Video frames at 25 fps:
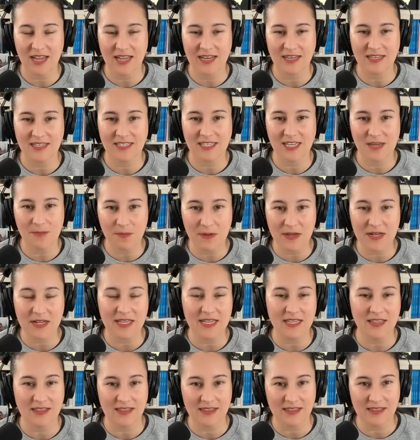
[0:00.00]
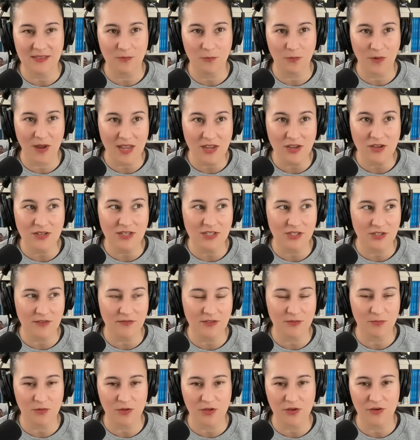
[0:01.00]
And typically where you deserve
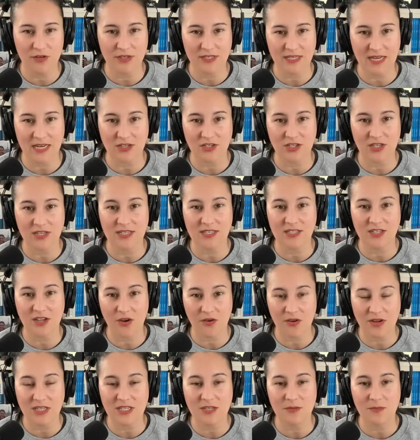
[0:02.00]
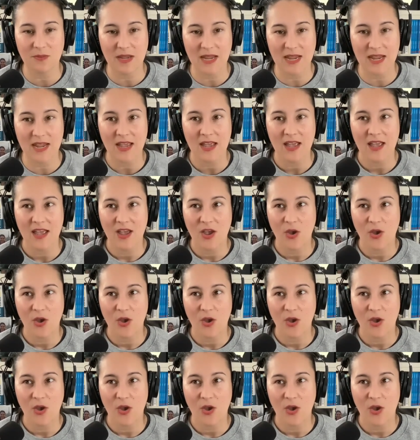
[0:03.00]
to put your attention is going to be